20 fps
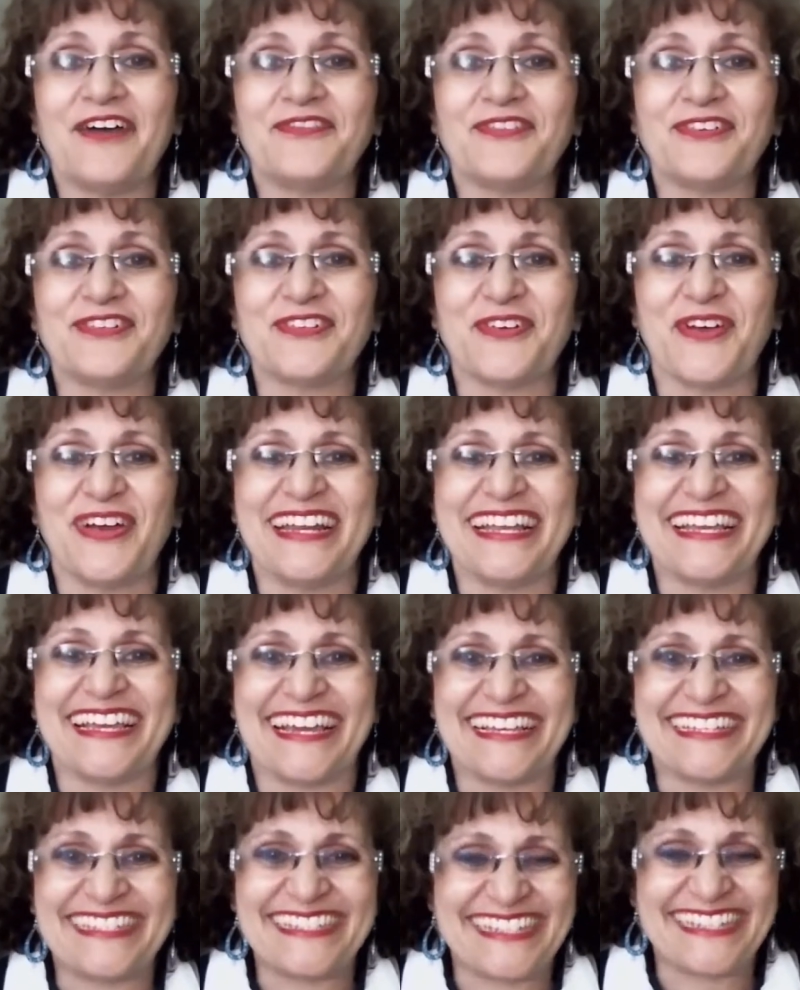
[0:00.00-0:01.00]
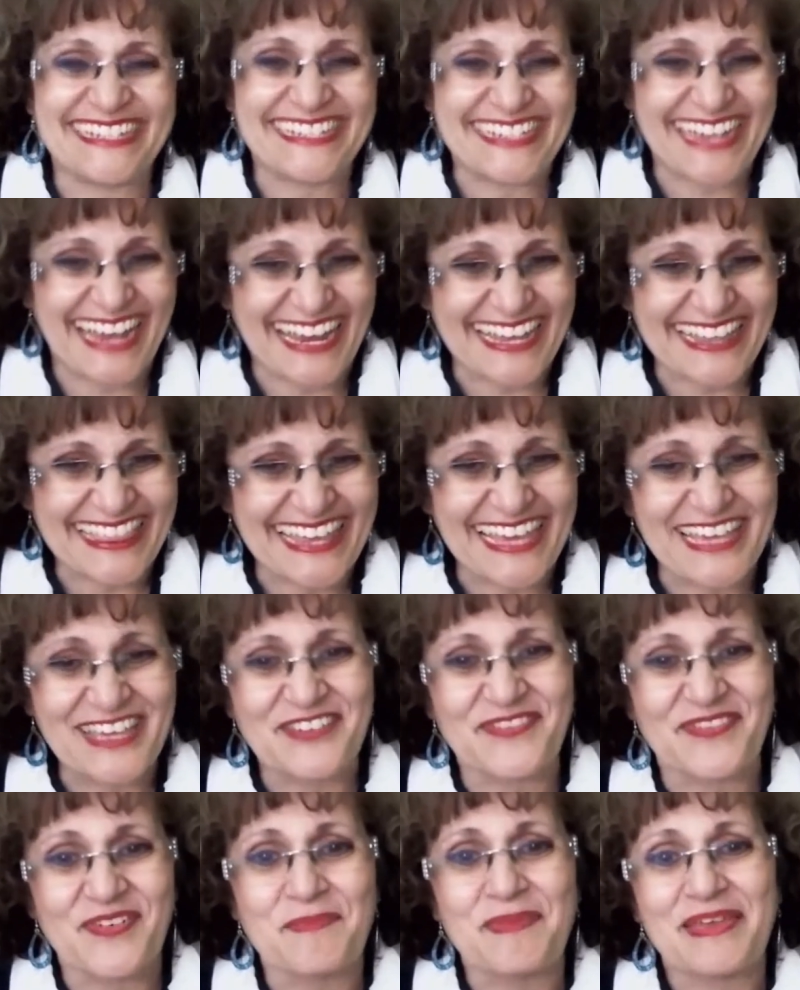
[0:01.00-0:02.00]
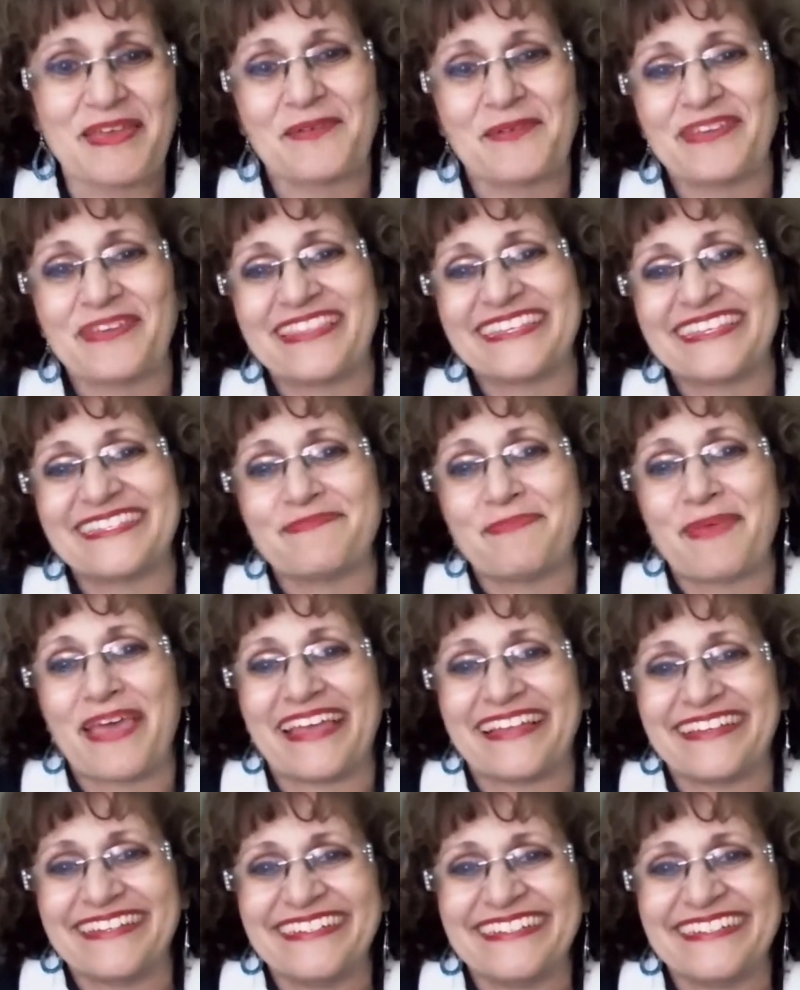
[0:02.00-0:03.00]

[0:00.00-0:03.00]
for joining us today. Thank you for being with us, Ben.